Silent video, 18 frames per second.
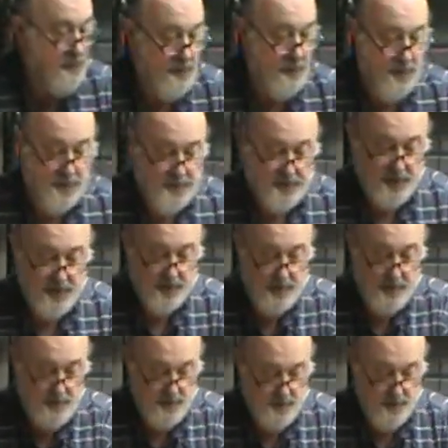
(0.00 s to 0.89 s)
using,
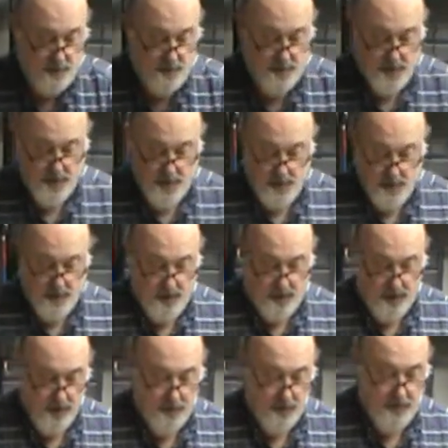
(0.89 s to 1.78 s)

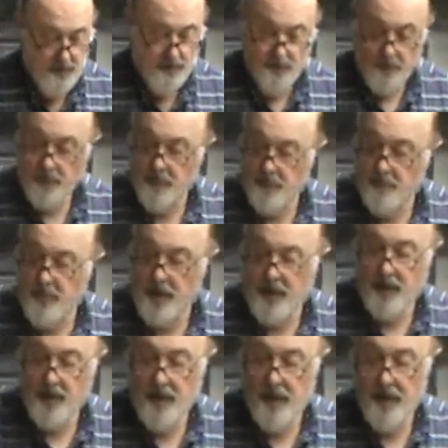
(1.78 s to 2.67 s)
and we're going to
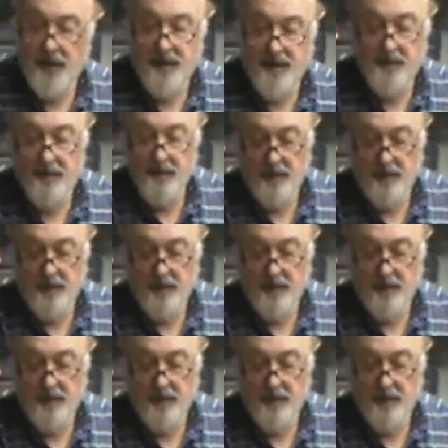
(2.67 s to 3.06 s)
paint it on.